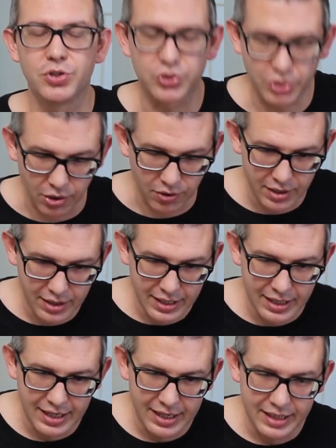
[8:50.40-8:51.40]
So,
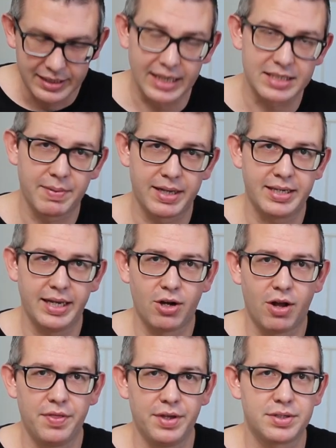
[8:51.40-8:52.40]
that's my take
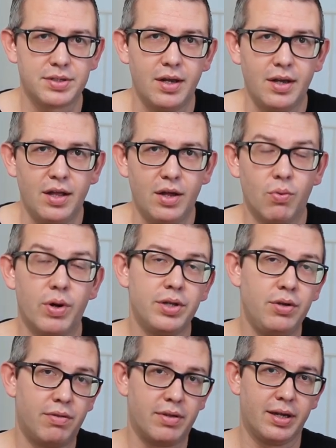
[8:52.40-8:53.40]
on this. What do
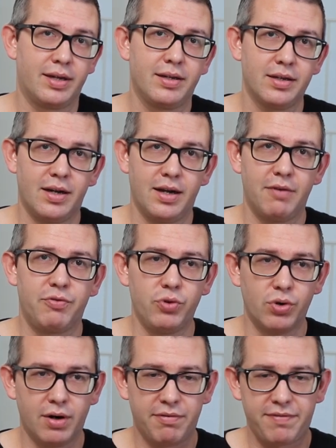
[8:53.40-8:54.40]
you think? If
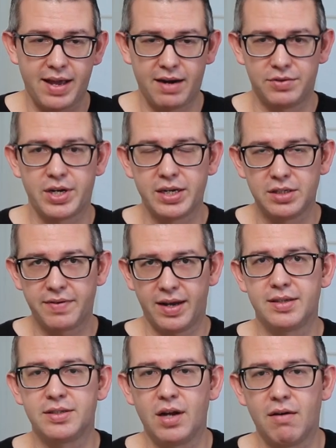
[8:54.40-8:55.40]
you are a fan of Chinese
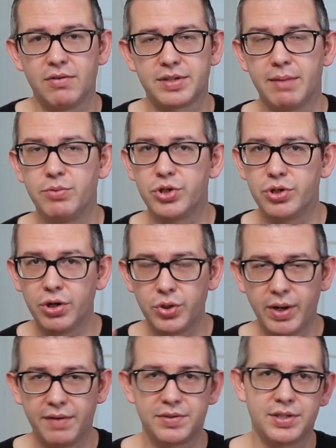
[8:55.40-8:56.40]
fantasy novels, I'm sure
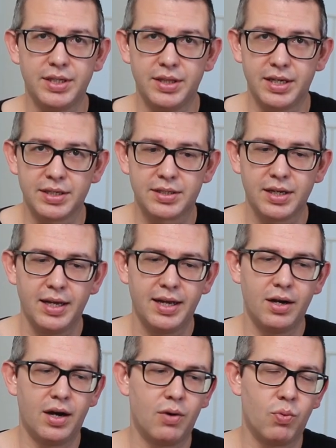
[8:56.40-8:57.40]
you have seen this.
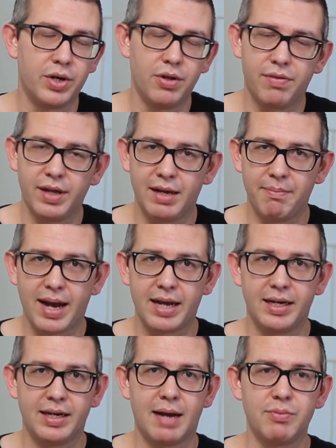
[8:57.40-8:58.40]
What do you think about
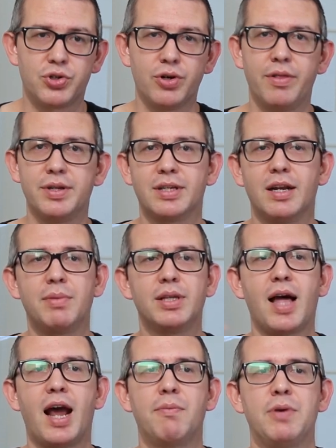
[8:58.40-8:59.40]
it? I'm sure there's gonna be a
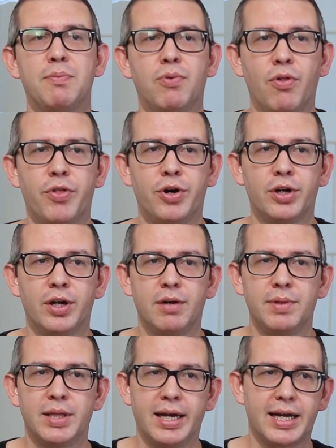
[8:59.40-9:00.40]
lot of people that are gonna
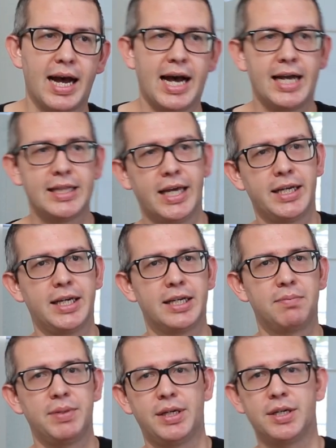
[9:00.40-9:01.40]
be like, I like
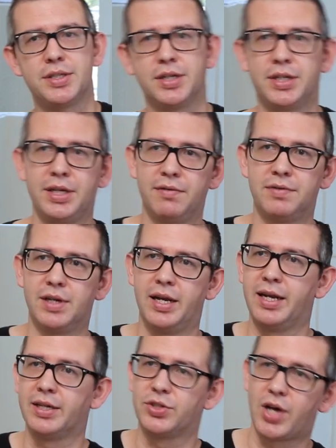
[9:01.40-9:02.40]
it because it gives
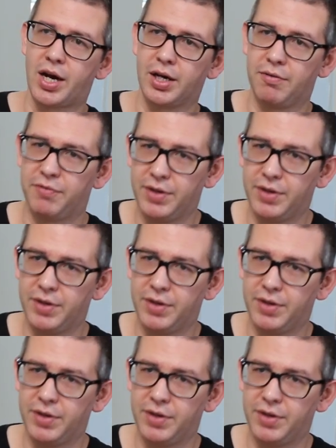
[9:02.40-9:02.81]
an exotic